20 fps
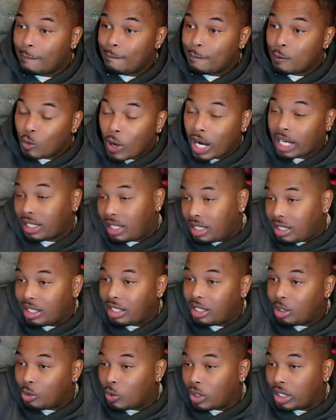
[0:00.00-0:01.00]
why
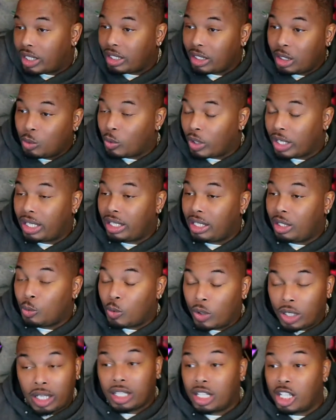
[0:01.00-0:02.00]
Kennedy won in the way that he
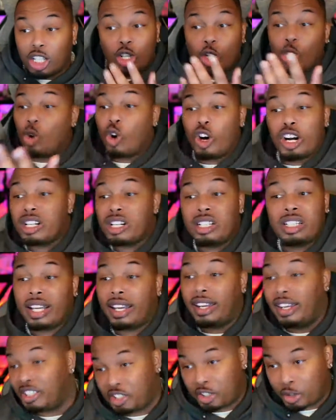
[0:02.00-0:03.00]
won, according to
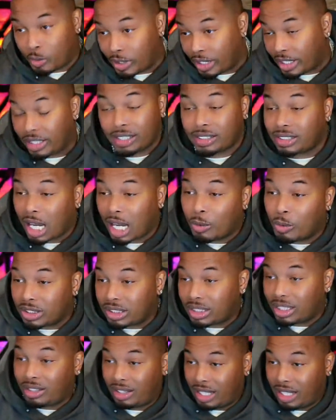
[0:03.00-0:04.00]
history, because I
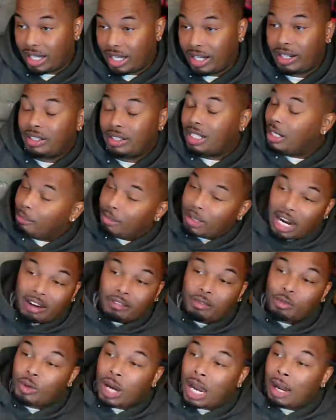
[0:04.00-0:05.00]
wasn't there. But
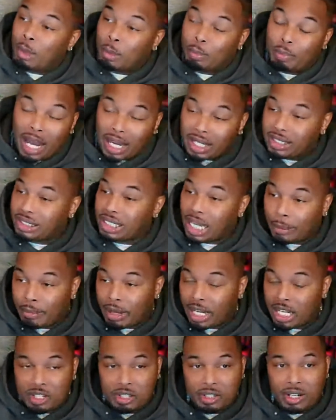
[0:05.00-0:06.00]
I'm a poli-sci
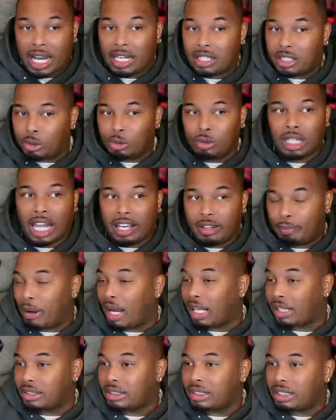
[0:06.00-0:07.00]
major. I do like
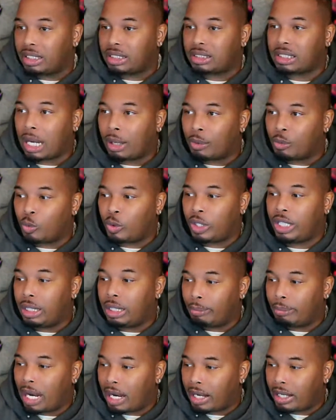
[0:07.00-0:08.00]
politics. I read
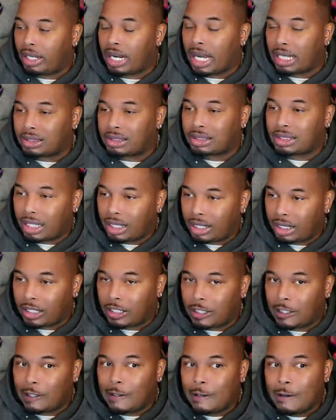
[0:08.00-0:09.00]
about it. I study
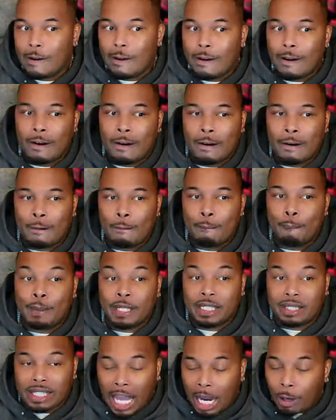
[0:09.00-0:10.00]
it.
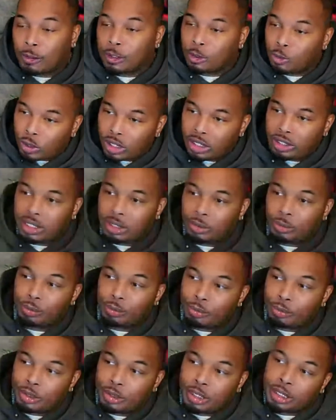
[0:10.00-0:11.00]
But that was one of
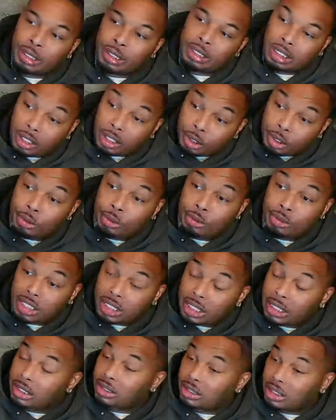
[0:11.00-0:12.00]
the huge
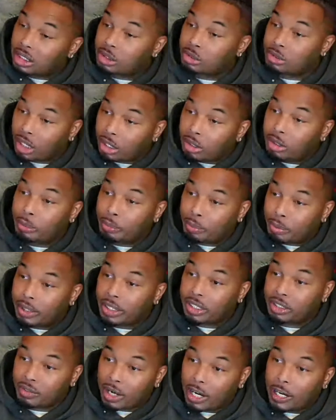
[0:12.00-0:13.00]
and essential turning
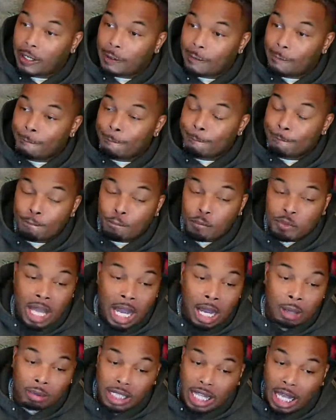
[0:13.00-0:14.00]
points, right?
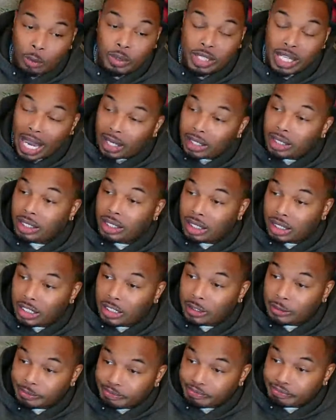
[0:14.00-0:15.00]
Now, I'm glad we got Kennedy.